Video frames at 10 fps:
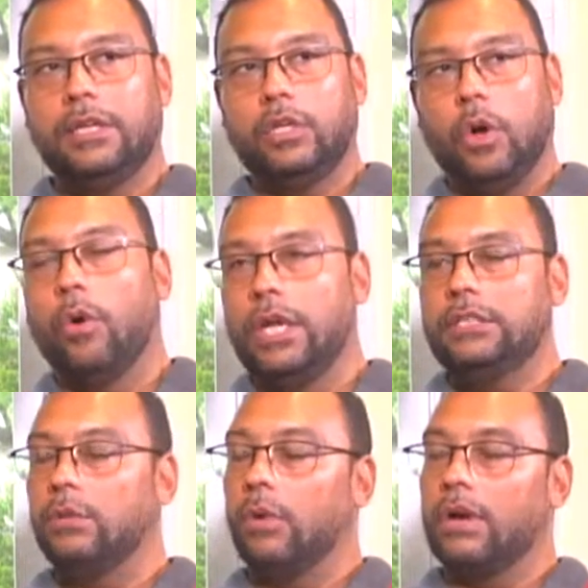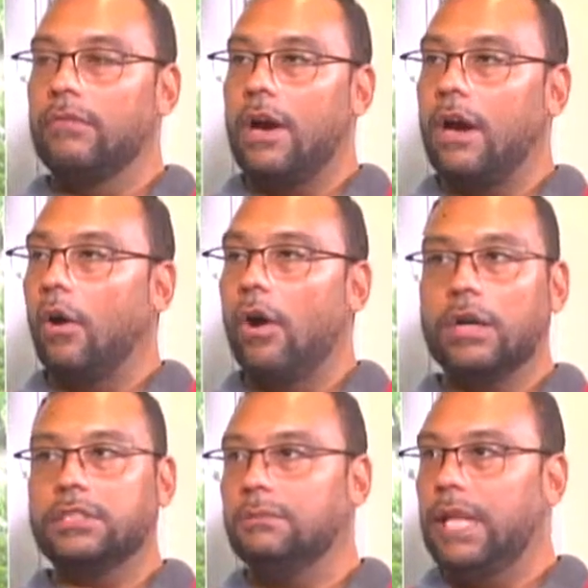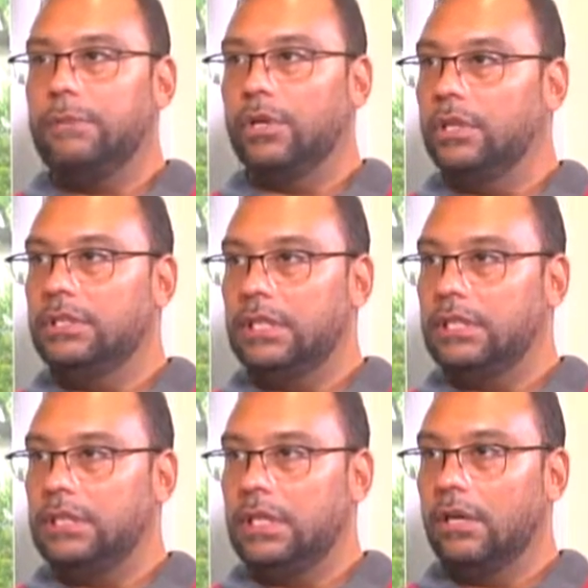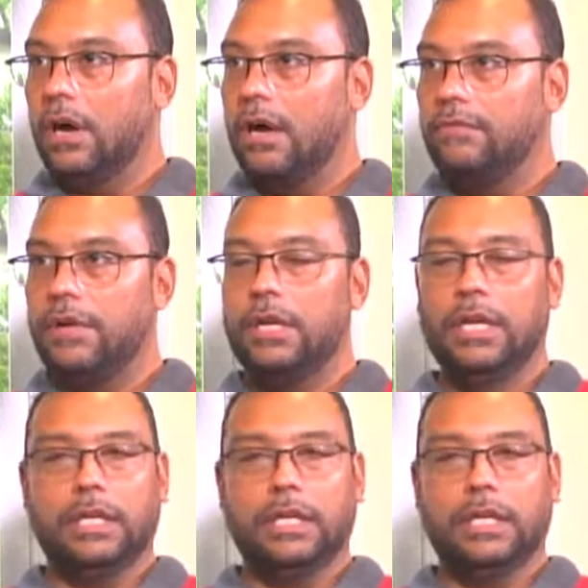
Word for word: going into one of our awesome neighborhoods in the city of Hartford.